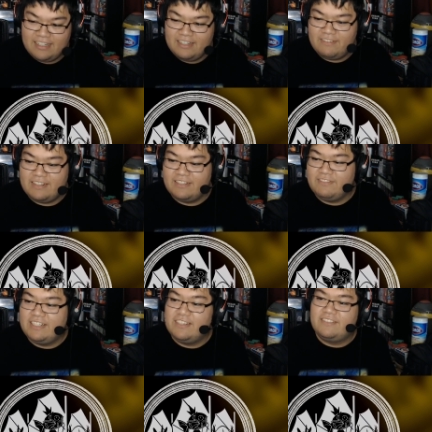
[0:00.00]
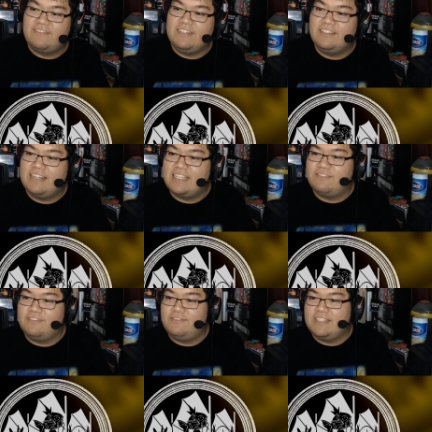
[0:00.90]
we don't we don't we don't
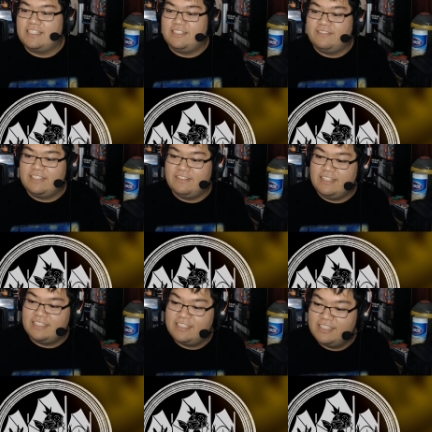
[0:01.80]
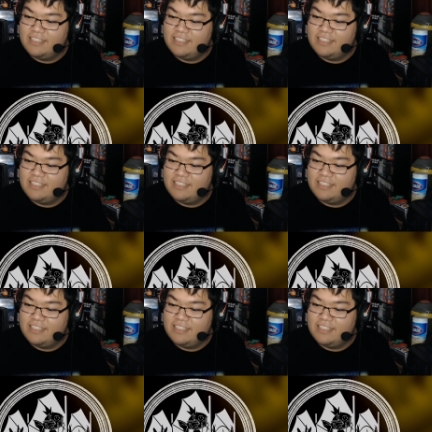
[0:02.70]
ask for physical requests.